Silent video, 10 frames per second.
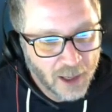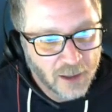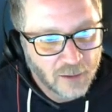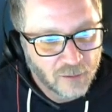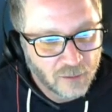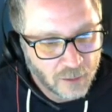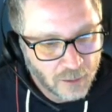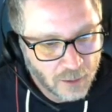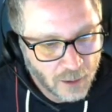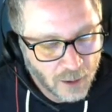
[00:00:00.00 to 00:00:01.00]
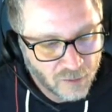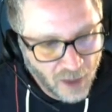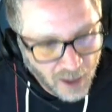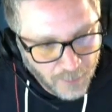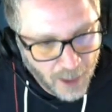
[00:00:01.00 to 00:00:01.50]
and
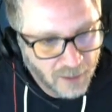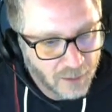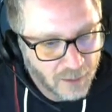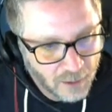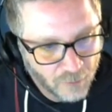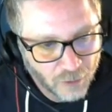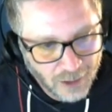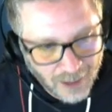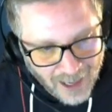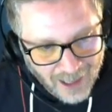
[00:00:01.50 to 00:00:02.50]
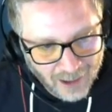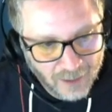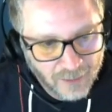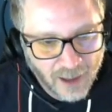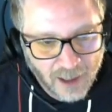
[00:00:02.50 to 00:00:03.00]
segment the different
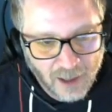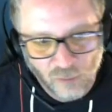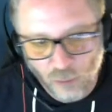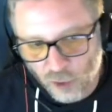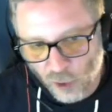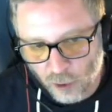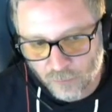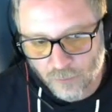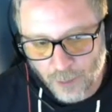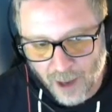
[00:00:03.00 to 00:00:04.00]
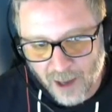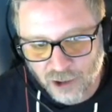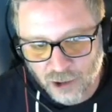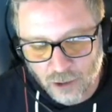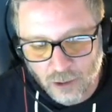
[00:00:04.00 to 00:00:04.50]
data that gets returned from
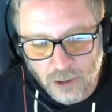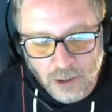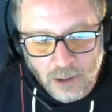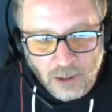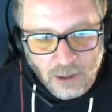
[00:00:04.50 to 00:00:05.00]
Azure.